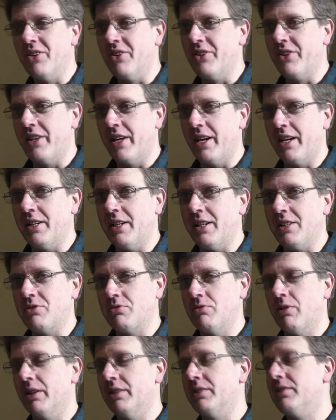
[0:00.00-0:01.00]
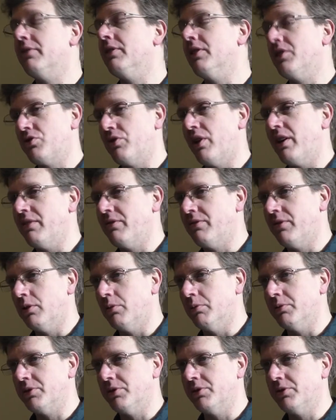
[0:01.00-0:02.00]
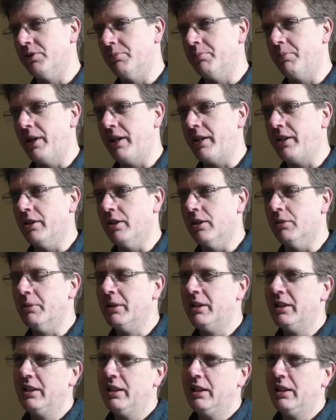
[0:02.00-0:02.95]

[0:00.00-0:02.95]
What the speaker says: then it's relatively straightforward to pick up.